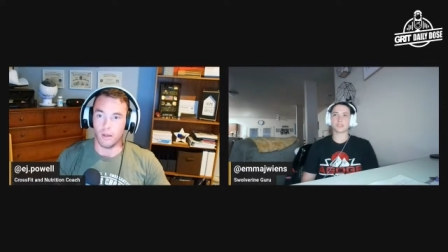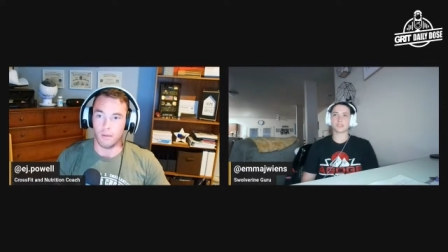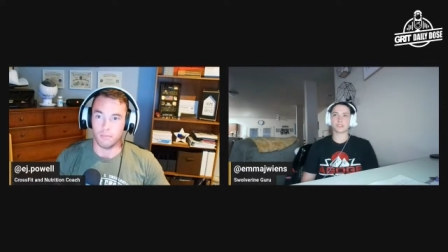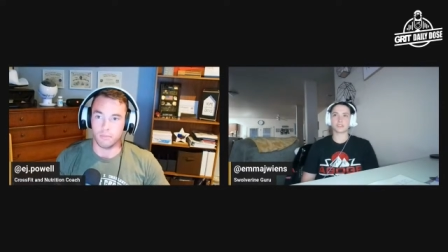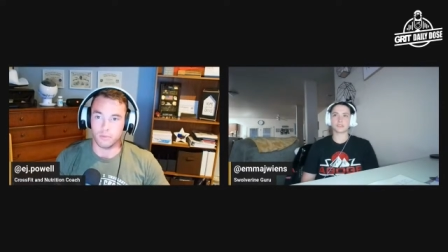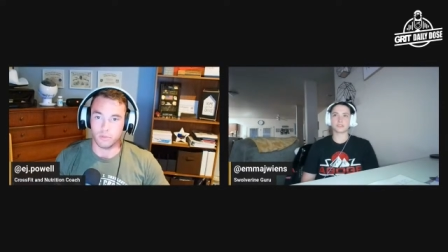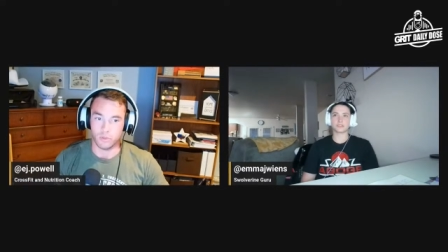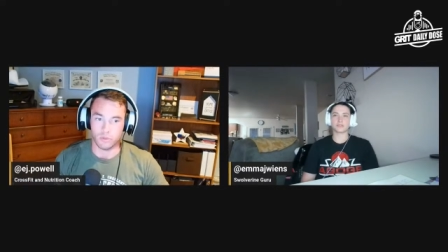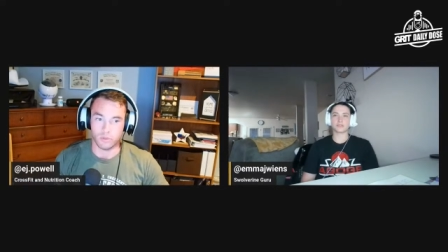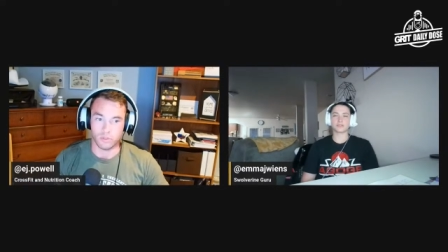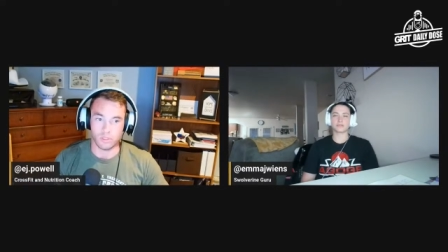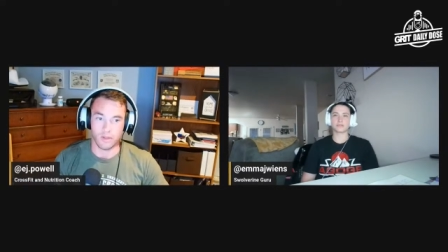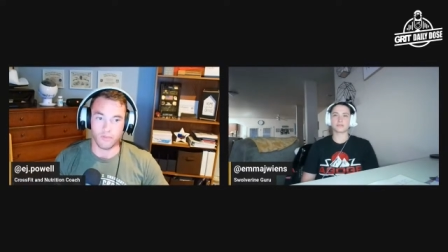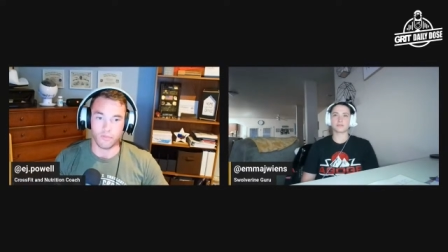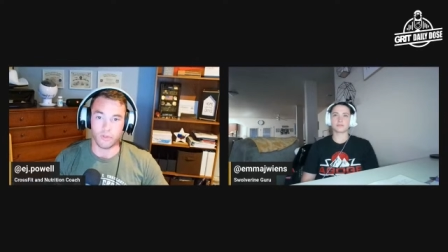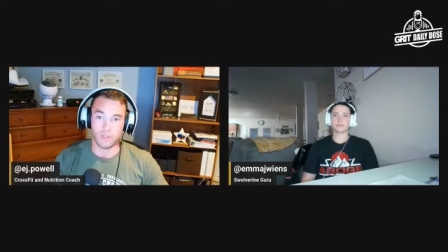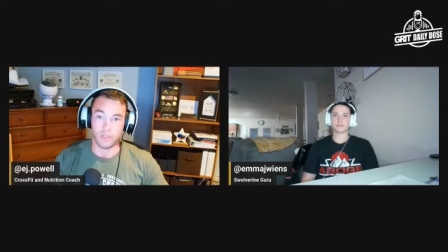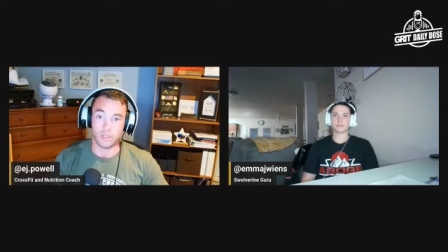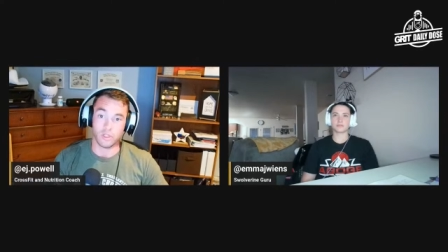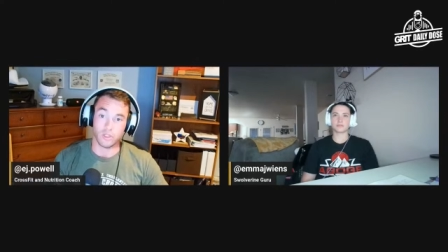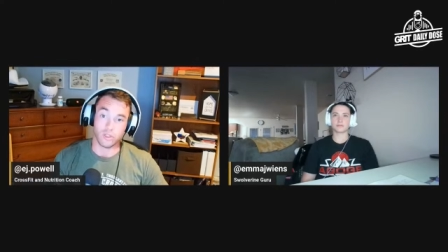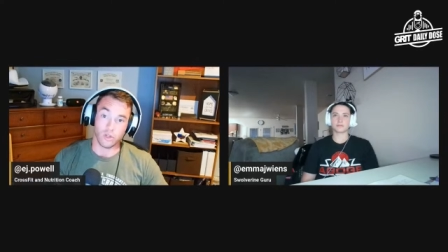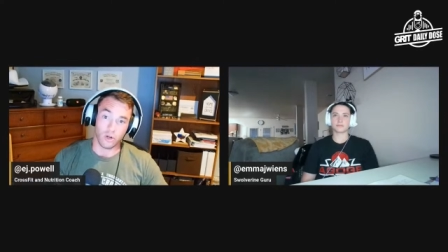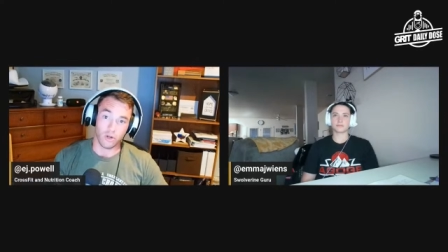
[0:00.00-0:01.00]
it's definitely
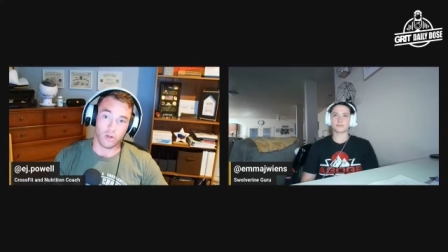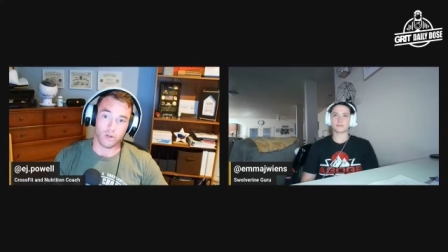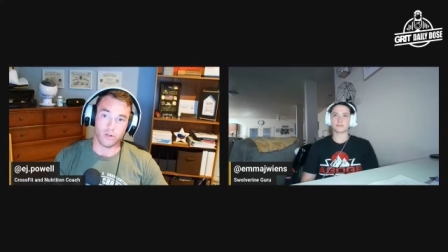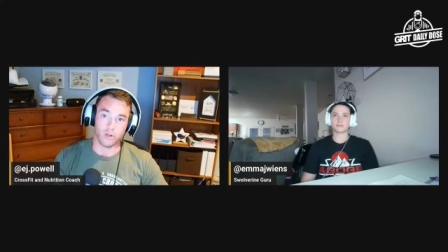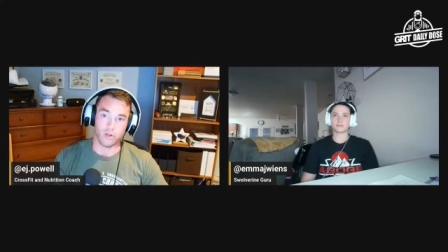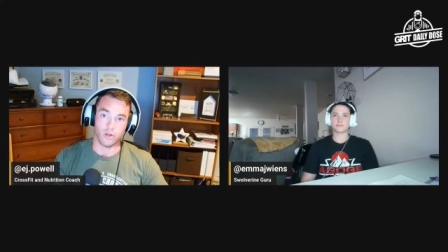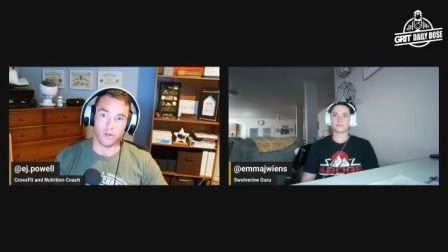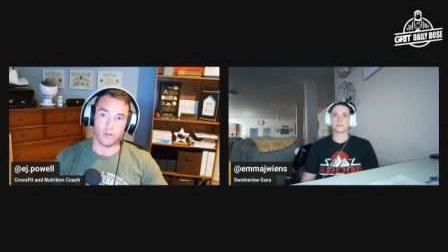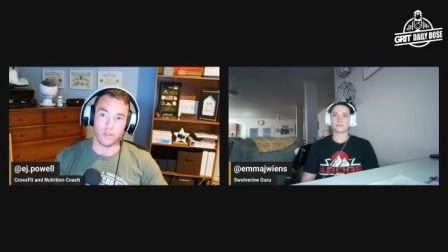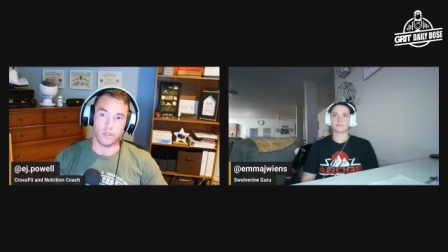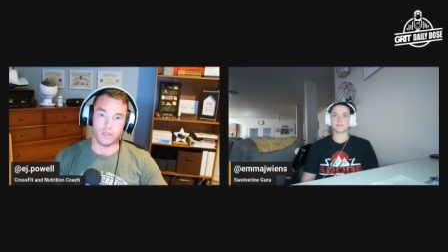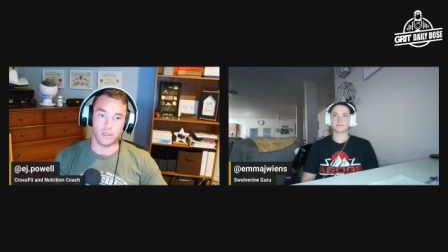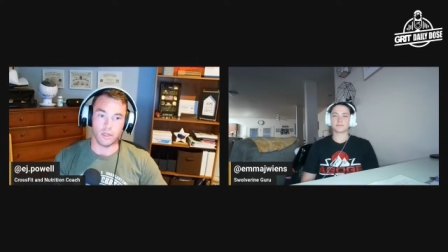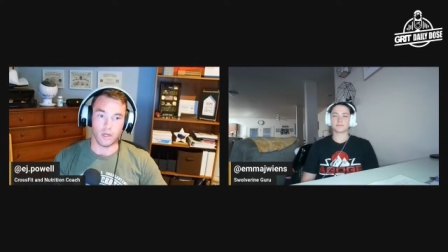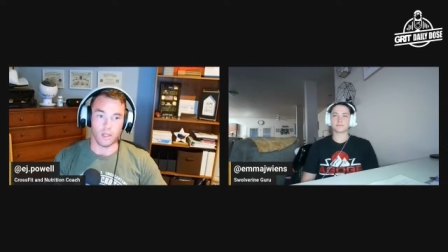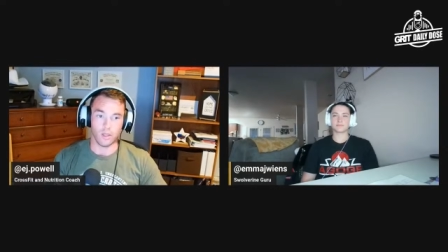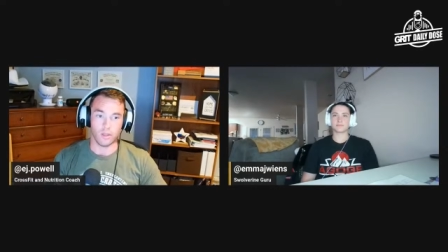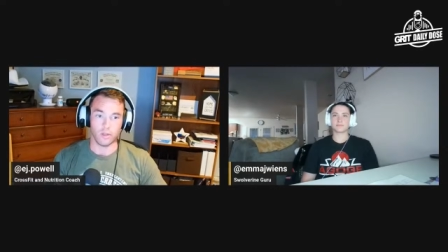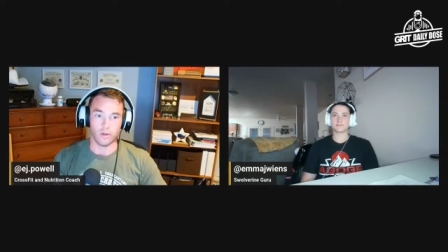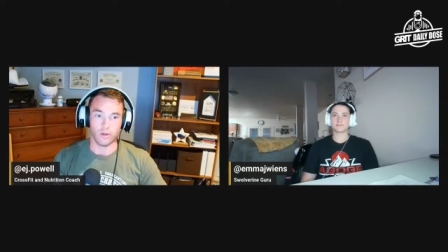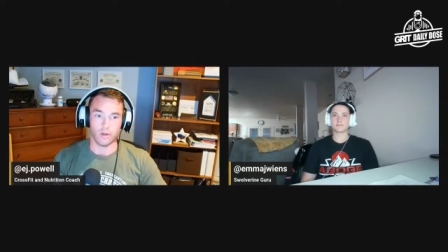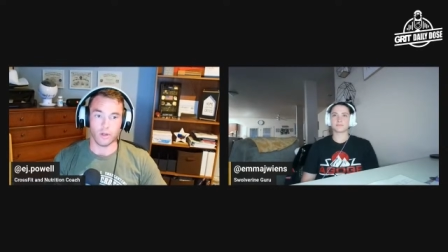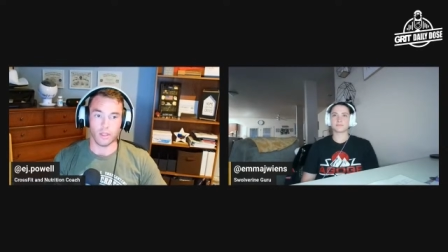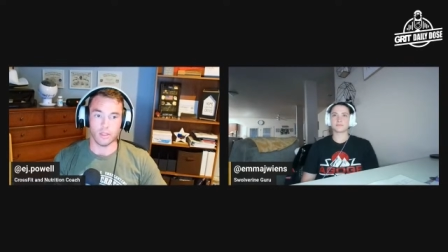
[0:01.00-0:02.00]
darker in color,
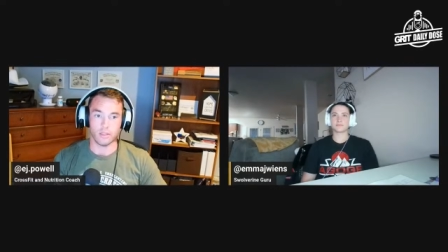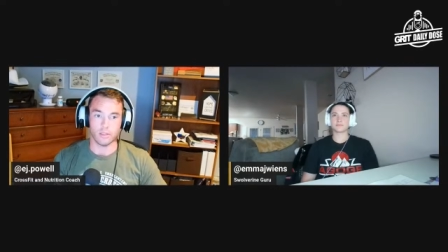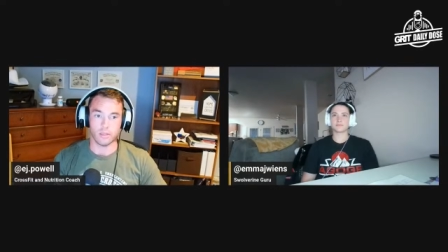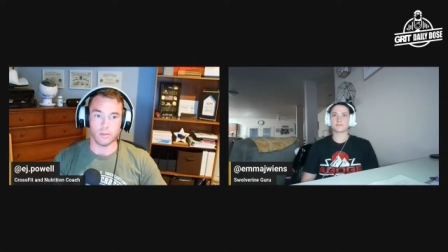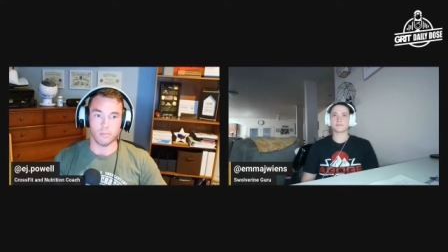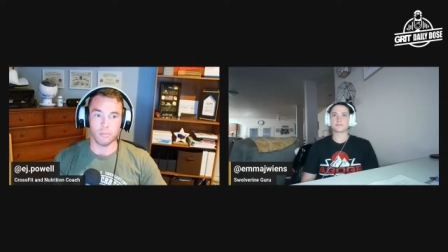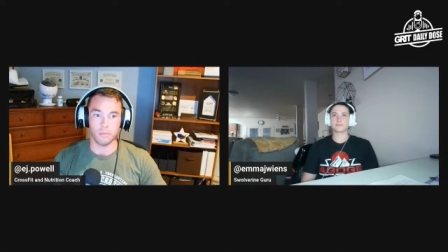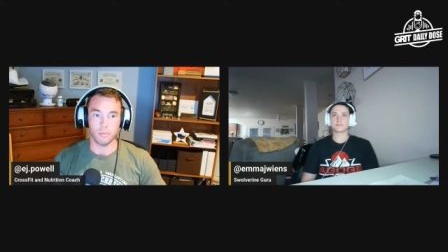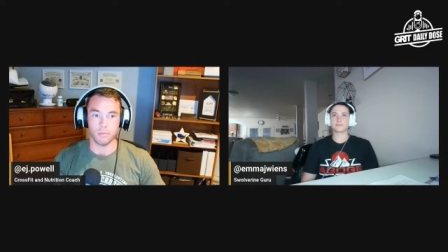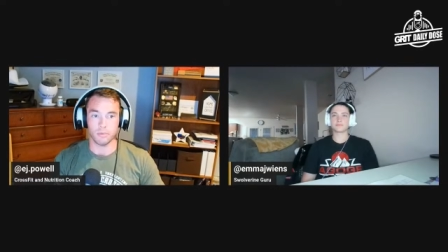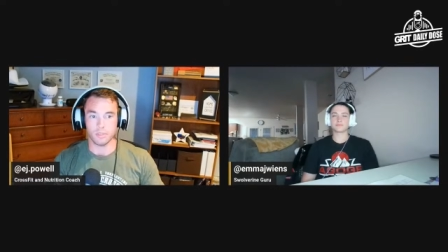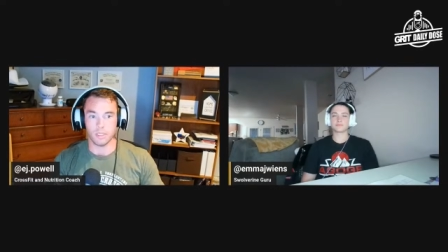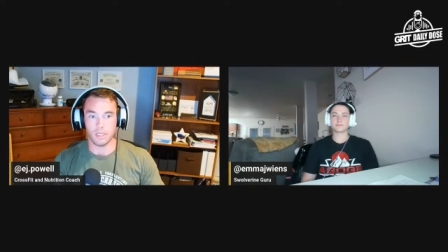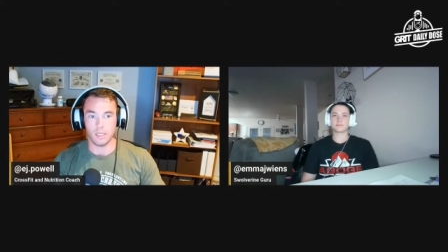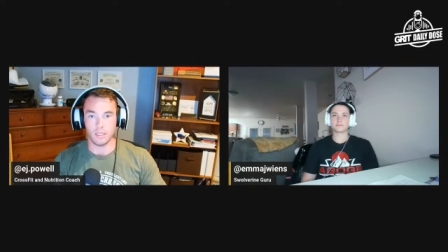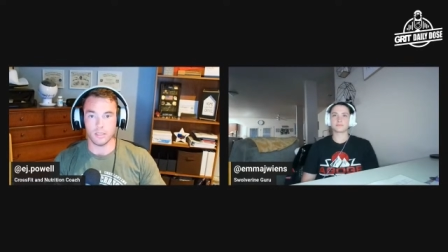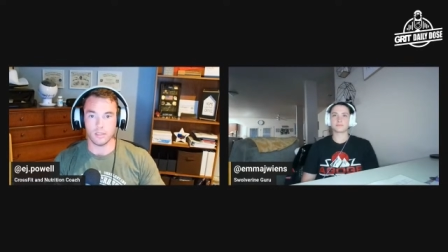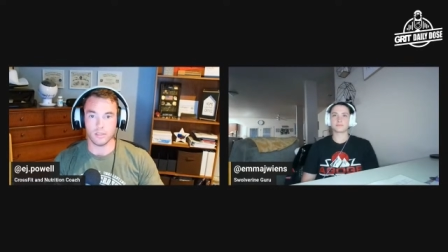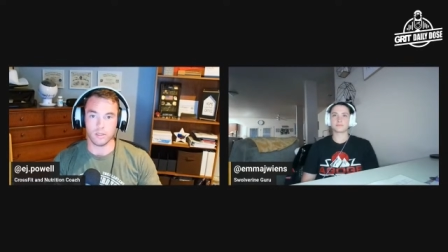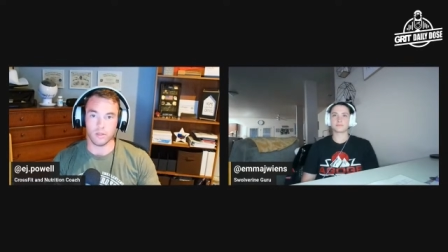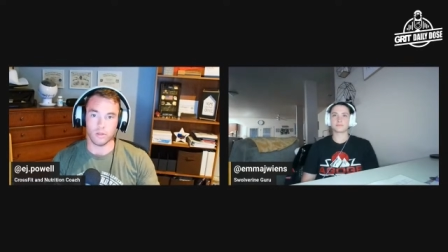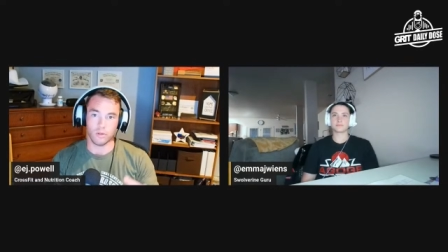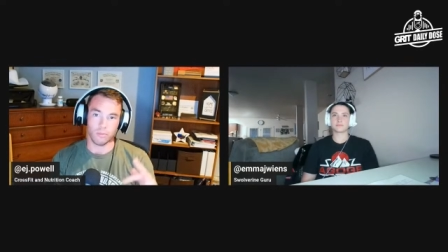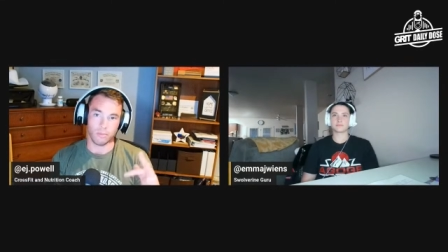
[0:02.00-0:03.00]
and some people say it's a
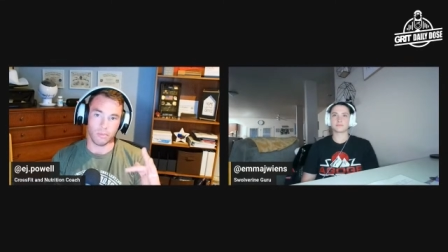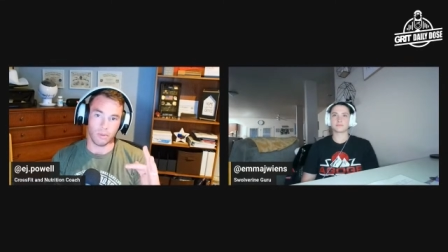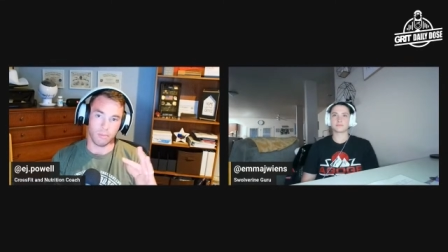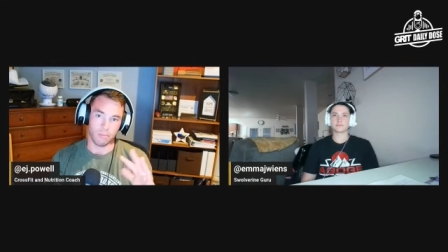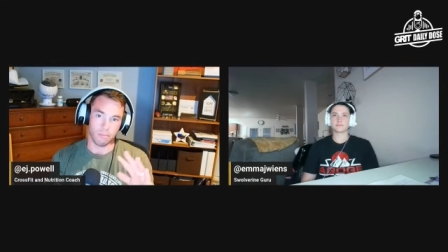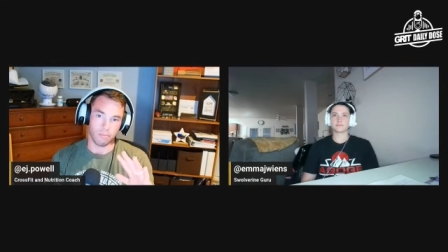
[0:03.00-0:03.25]
little bit.